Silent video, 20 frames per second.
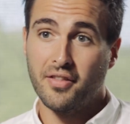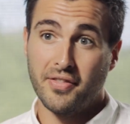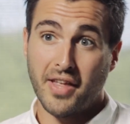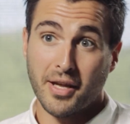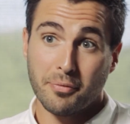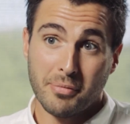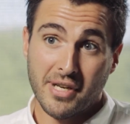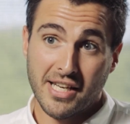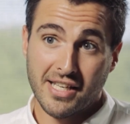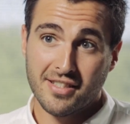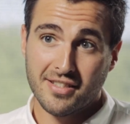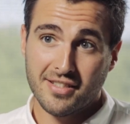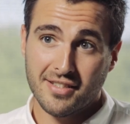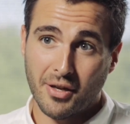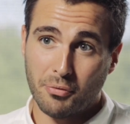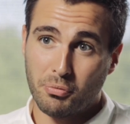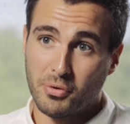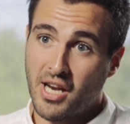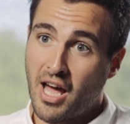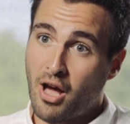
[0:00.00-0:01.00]
That means
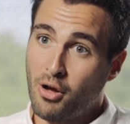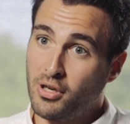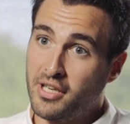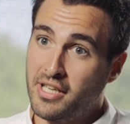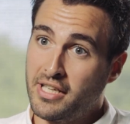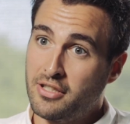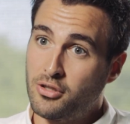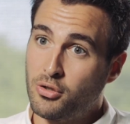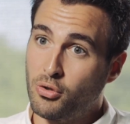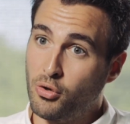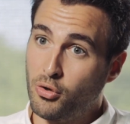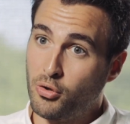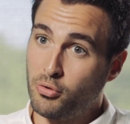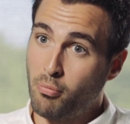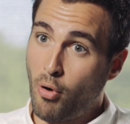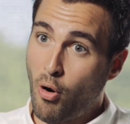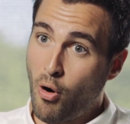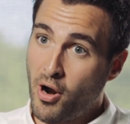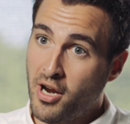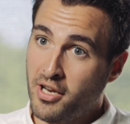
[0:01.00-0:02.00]
that we now need to look
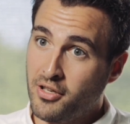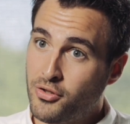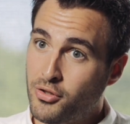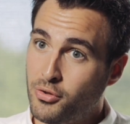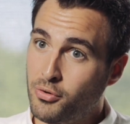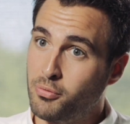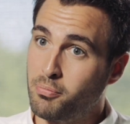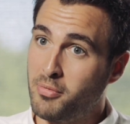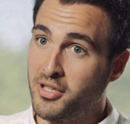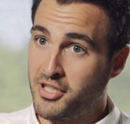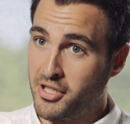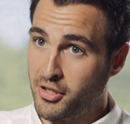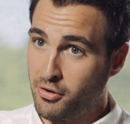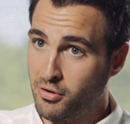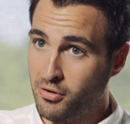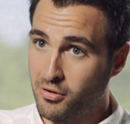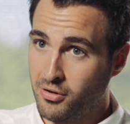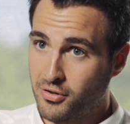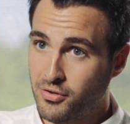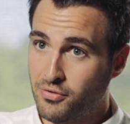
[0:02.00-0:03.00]
more into
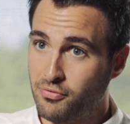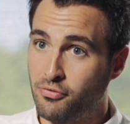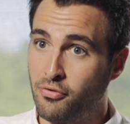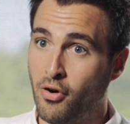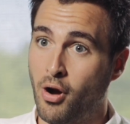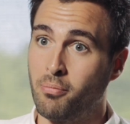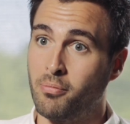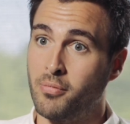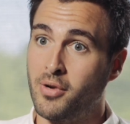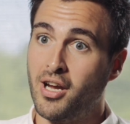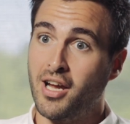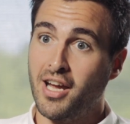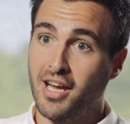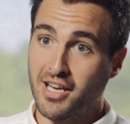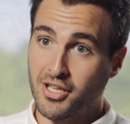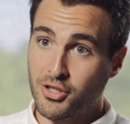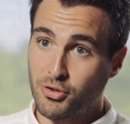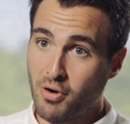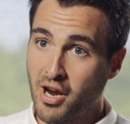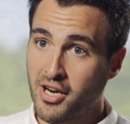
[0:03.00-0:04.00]
materials from
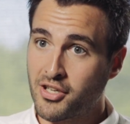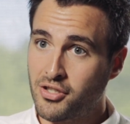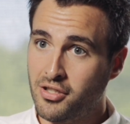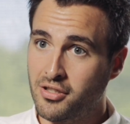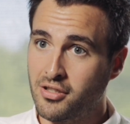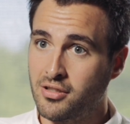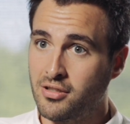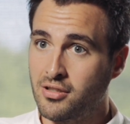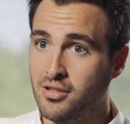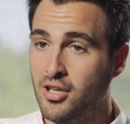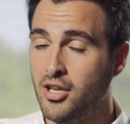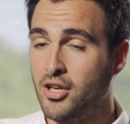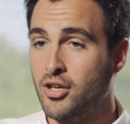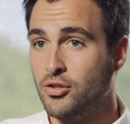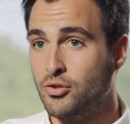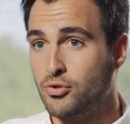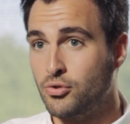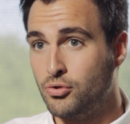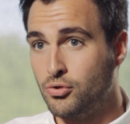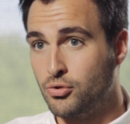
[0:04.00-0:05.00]
extraction
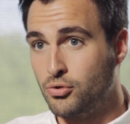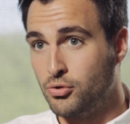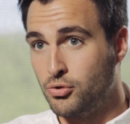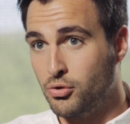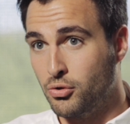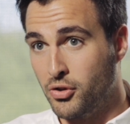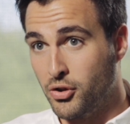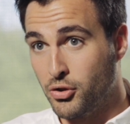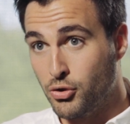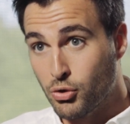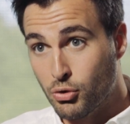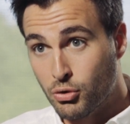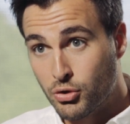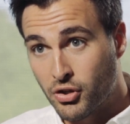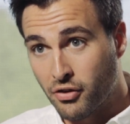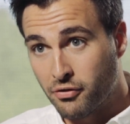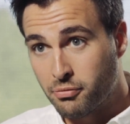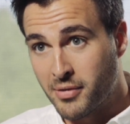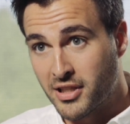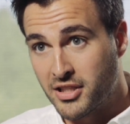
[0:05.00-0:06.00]
to the
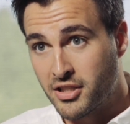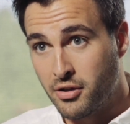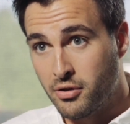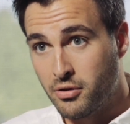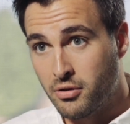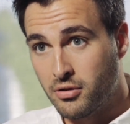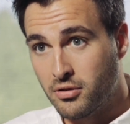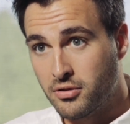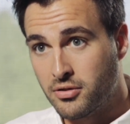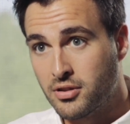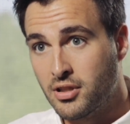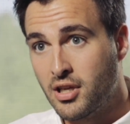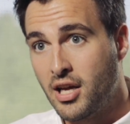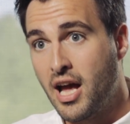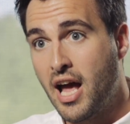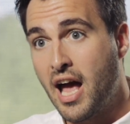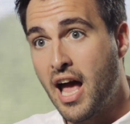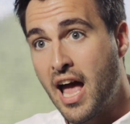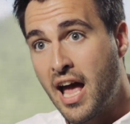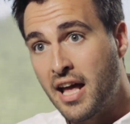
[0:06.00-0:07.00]
use of materials
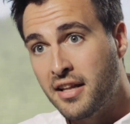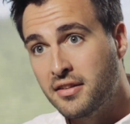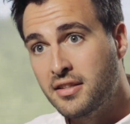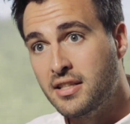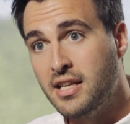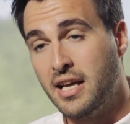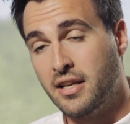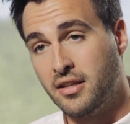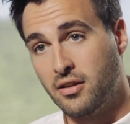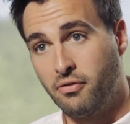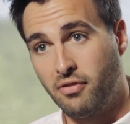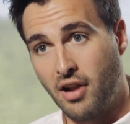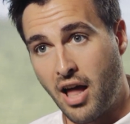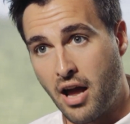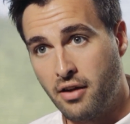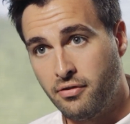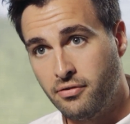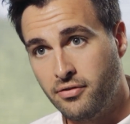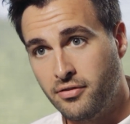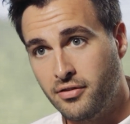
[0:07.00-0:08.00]
and the end of
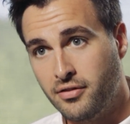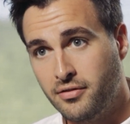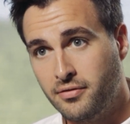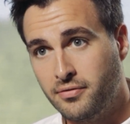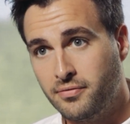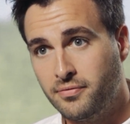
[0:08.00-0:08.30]
life.